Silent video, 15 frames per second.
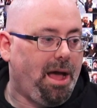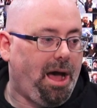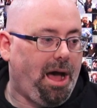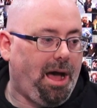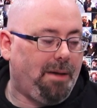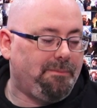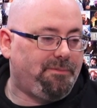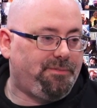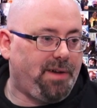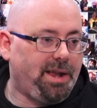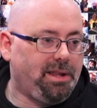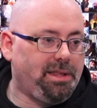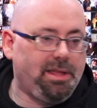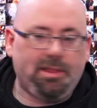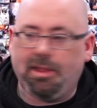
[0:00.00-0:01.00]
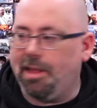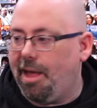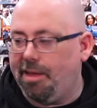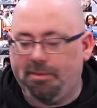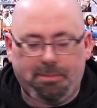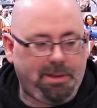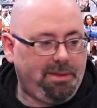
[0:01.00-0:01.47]
Finally, the
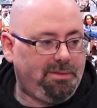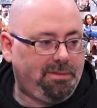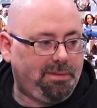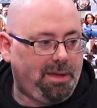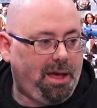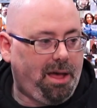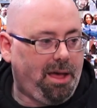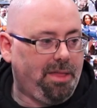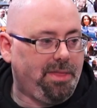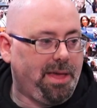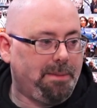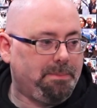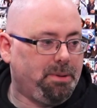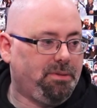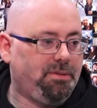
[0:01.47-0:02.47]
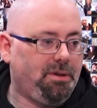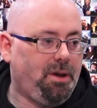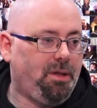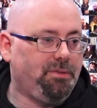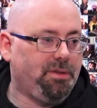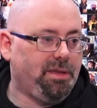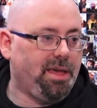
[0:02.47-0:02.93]
last piece that puts it
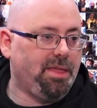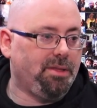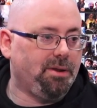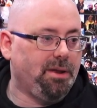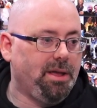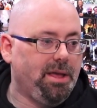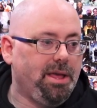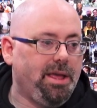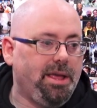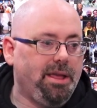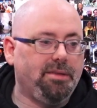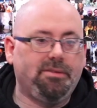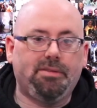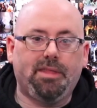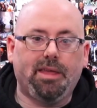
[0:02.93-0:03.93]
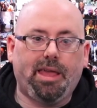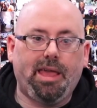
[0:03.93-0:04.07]
all together is the